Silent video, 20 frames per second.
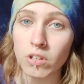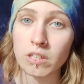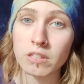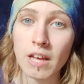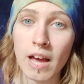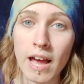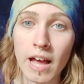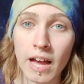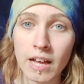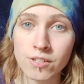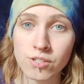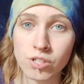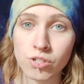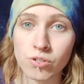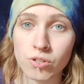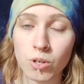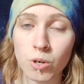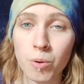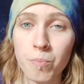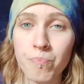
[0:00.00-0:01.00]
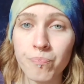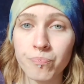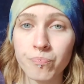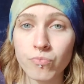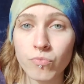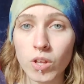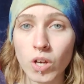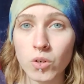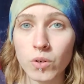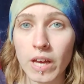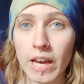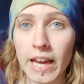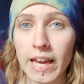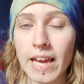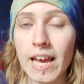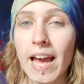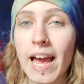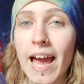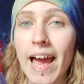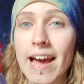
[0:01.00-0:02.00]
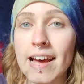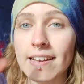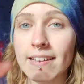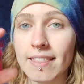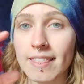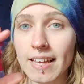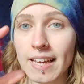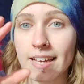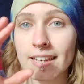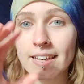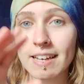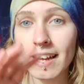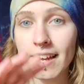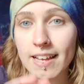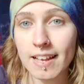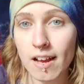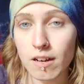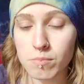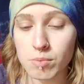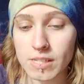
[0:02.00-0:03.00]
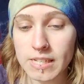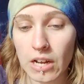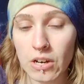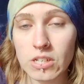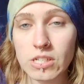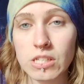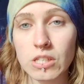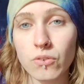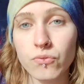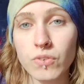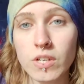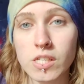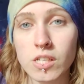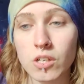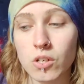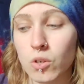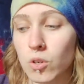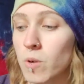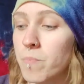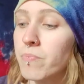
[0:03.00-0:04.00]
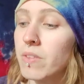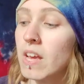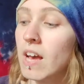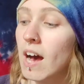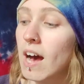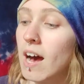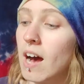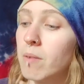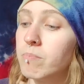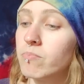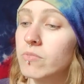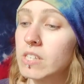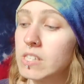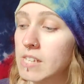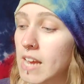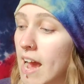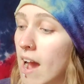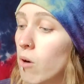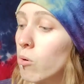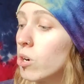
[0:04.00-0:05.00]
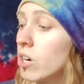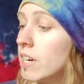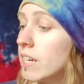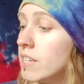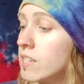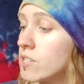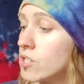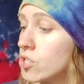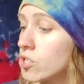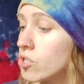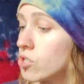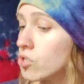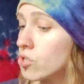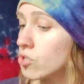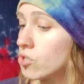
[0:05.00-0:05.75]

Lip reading: in the astral, okay? And then it comes down into the physical. The tower is